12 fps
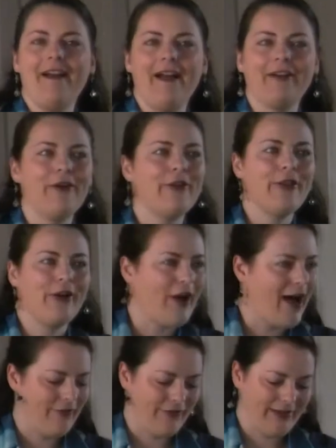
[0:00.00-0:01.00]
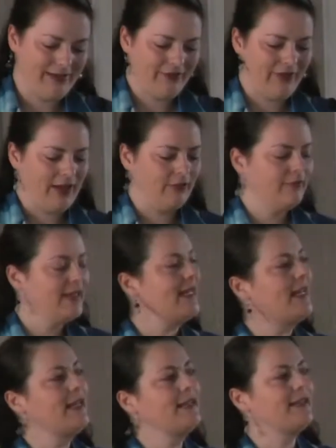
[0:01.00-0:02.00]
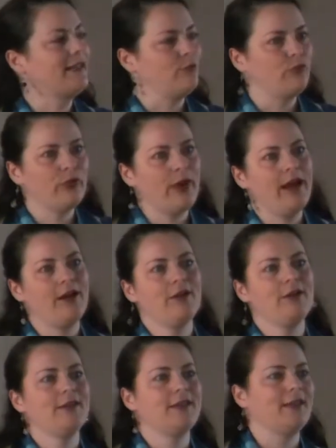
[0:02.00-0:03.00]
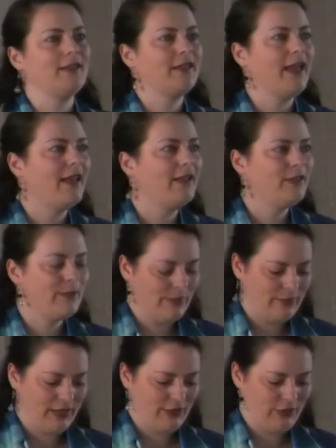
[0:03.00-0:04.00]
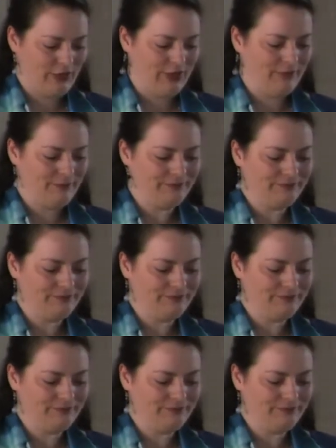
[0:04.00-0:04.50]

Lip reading: I go there often to find readings and prayers and to get inspiration.